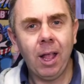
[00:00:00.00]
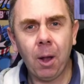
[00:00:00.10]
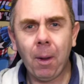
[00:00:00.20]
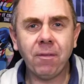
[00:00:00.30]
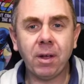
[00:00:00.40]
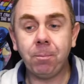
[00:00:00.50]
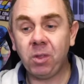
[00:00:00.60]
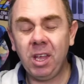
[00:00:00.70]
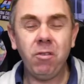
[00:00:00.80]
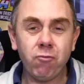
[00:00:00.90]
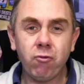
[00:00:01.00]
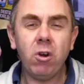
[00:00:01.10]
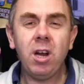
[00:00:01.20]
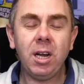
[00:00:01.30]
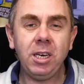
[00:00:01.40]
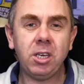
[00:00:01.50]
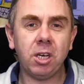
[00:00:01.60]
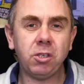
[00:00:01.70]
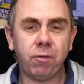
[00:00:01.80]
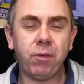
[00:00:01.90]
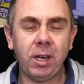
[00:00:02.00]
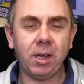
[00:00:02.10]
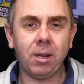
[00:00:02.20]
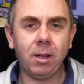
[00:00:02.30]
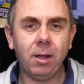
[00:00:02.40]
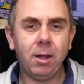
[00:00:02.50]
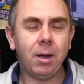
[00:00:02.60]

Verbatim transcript: However, it really does feel